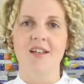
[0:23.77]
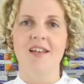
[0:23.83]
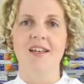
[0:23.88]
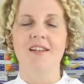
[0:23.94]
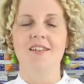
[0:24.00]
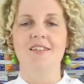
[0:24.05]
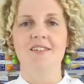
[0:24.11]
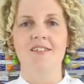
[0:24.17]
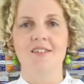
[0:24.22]

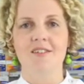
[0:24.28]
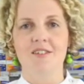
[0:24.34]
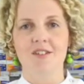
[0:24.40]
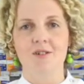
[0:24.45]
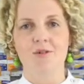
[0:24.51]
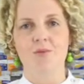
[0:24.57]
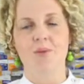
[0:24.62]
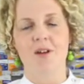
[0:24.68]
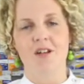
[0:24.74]
it is
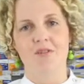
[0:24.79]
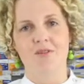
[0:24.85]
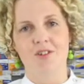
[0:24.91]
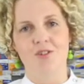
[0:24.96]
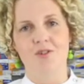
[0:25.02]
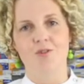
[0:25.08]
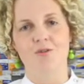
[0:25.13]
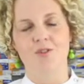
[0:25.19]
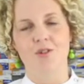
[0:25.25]
still
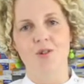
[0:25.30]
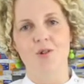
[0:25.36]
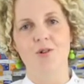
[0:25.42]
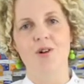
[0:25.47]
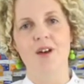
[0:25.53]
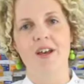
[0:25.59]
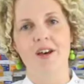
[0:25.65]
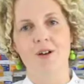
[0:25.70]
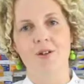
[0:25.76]
beneficial for
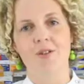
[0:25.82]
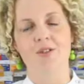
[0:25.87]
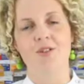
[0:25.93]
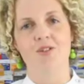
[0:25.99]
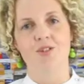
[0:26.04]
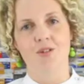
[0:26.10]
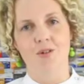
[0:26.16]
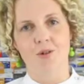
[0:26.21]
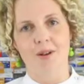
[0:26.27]
your health
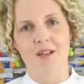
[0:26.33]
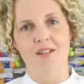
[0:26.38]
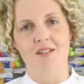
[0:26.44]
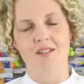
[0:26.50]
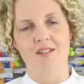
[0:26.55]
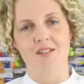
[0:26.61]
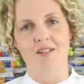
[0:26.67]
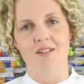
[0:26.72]
to quit.